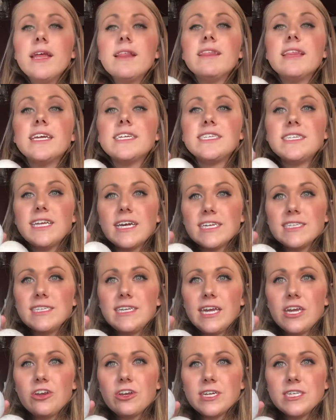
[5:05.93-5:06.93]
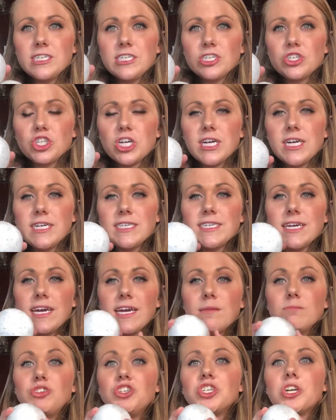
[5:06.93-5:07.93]
This does decrease your drying
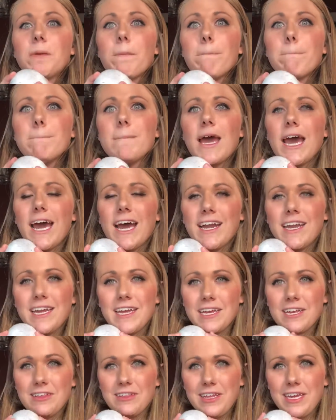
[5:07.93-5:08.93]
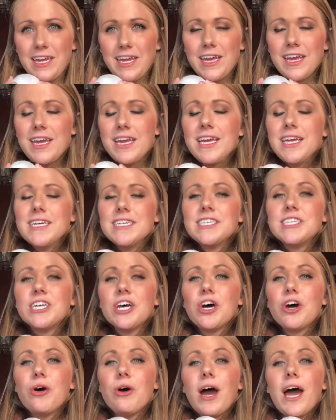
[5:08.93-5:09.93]
time dramatically.
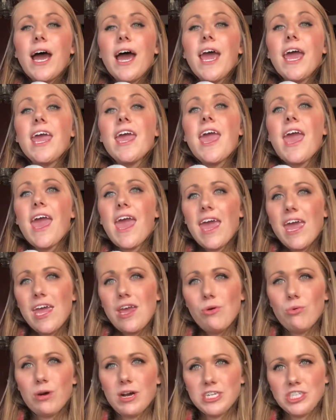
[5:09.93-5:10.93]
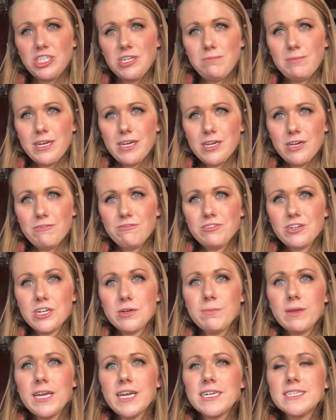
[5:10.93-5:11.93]
So I hate washing my comforter
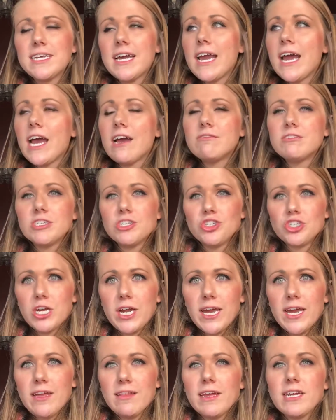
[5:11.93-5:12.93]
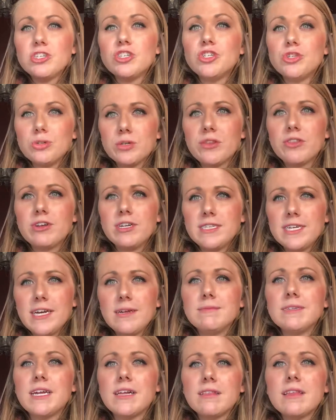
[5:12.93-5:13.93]
because I have to dry it like 2 or 3
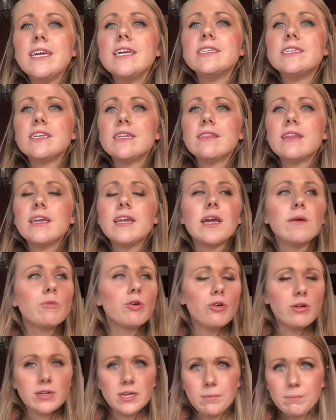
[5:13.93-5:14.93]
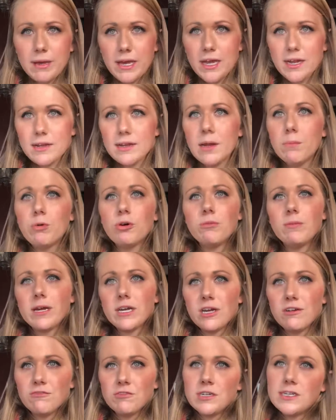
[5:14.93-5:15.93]
times at least. And then I'm going to bed and I pull my
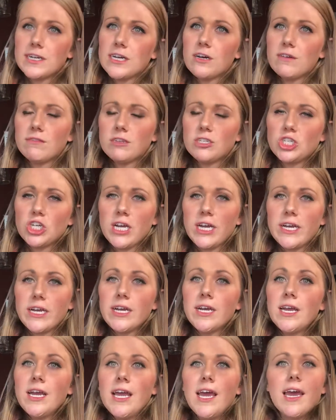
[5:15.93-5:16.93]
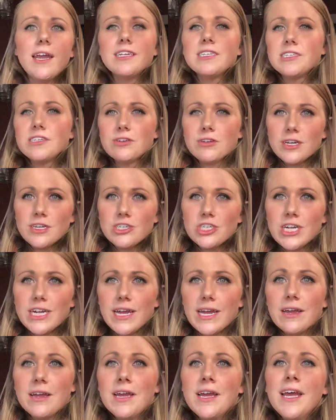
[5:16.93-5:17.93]
comforter out of the dryer and it's still not dry.